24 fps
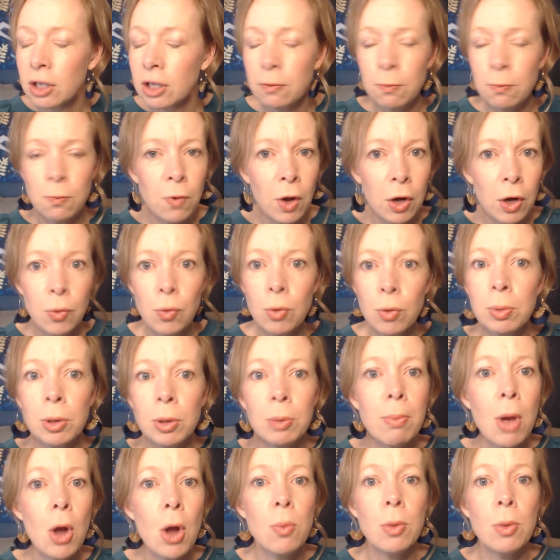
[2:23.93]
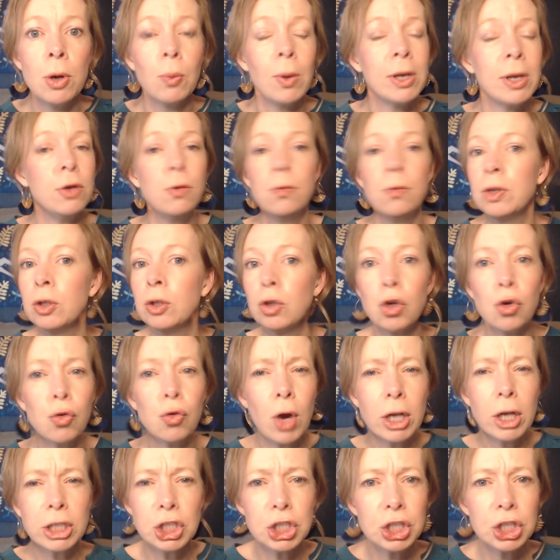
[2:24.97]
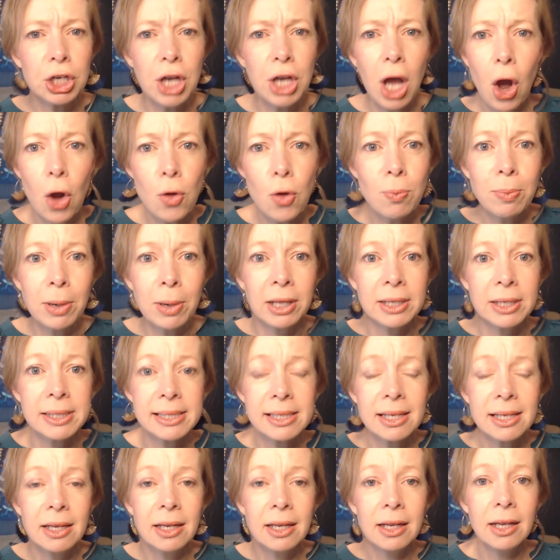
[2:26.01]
and vulnerable moment when you feel crushed and hopeless,